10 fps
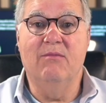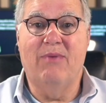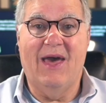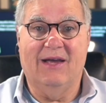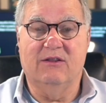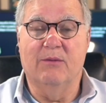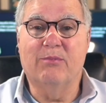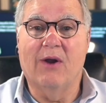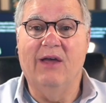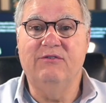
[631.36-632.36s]
impact the
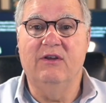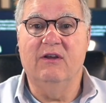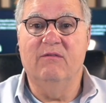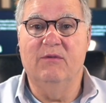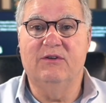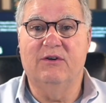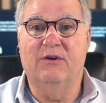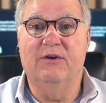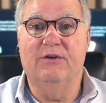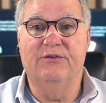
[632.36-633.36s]
pricing of
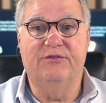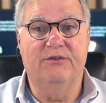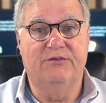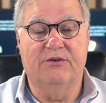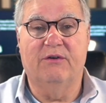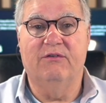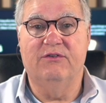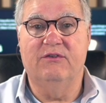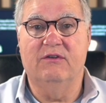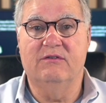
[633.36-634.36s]
materials and
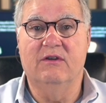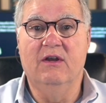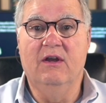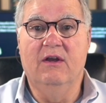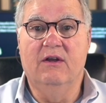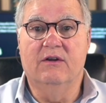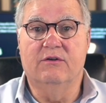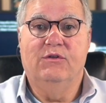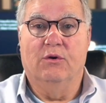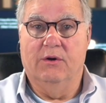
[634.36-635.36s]
services.
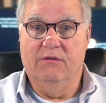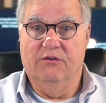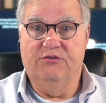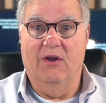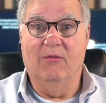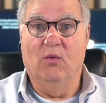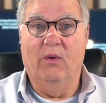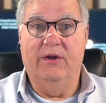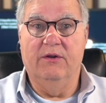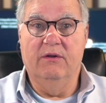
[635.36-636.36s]
During the summer
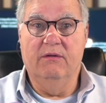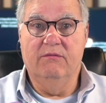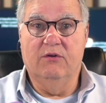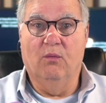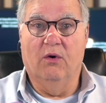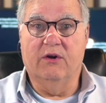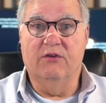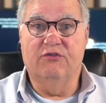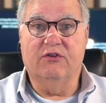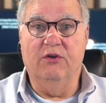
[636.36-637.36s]
window, to
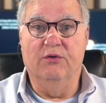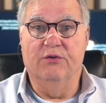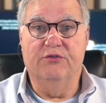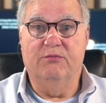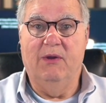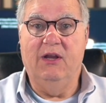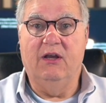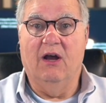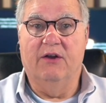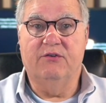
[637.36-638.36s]
work in schools,
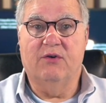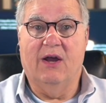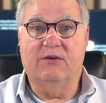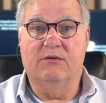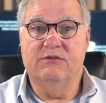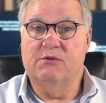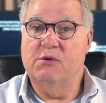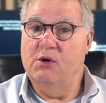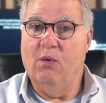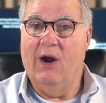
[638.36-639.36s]
many contractors are
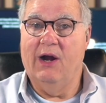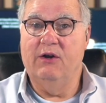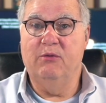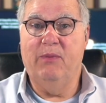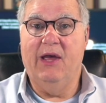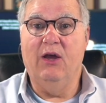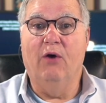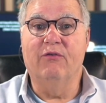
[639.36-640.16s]
required to pay